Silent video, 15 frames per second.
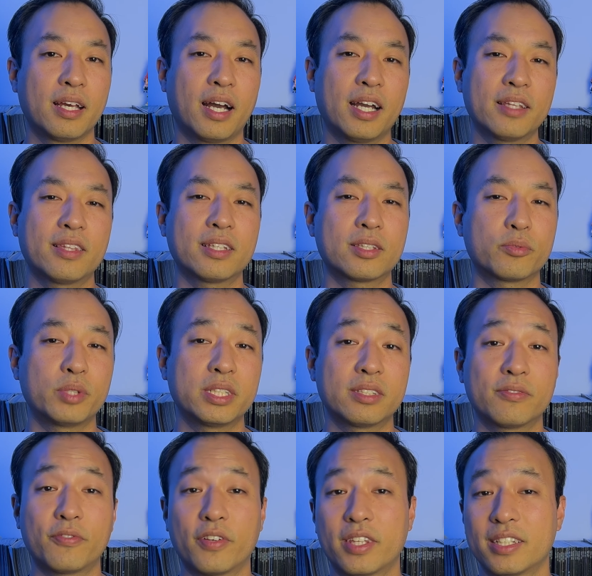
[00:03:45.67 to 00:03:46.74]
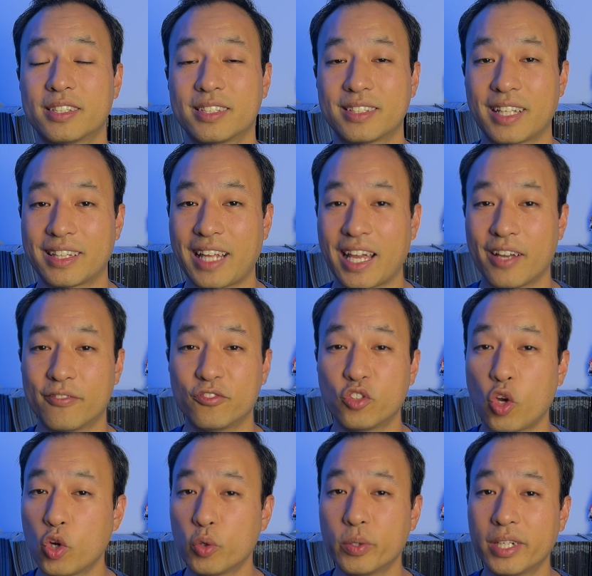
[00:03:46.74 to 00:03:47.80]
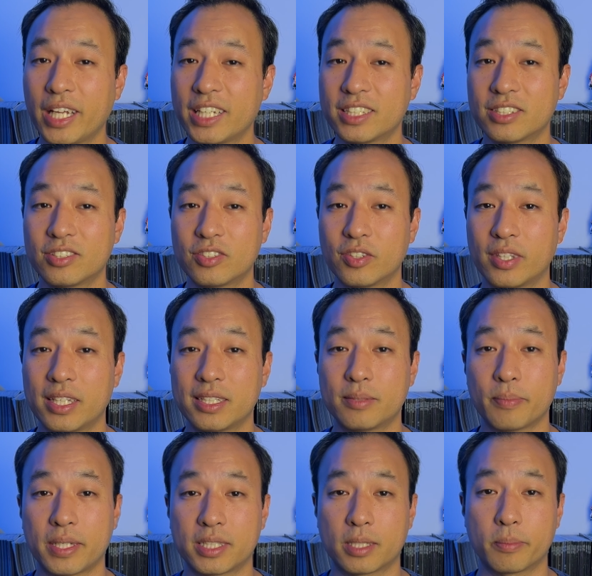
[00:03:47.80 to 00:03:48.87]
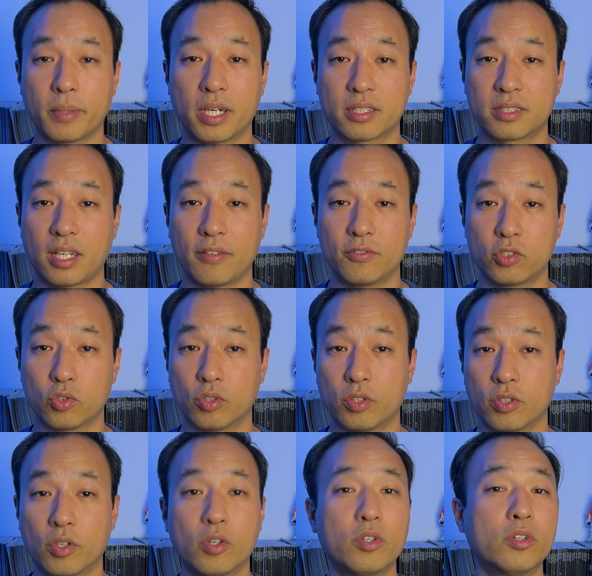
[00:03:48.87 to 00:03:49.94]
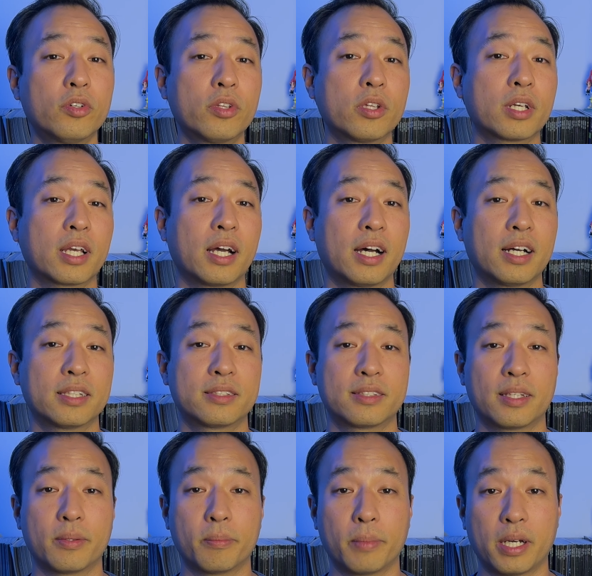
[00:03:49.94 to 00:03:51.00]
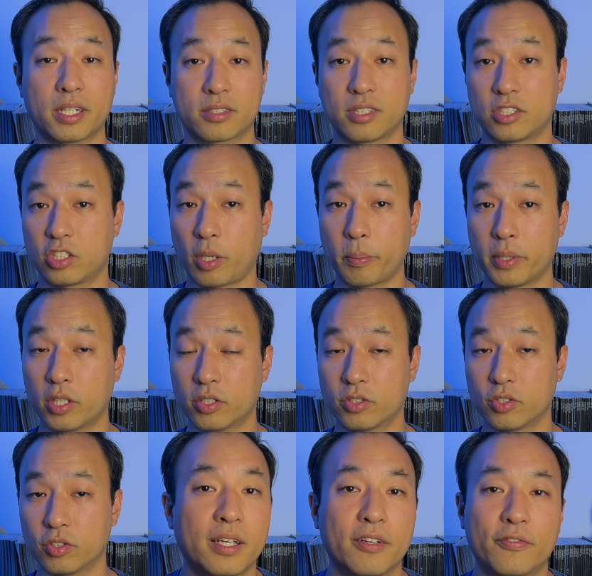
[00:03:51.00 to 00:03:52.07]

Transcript: I think the reason for this is that they have no relation to these magic marks I've drawn or the cards the marks are jumping onto.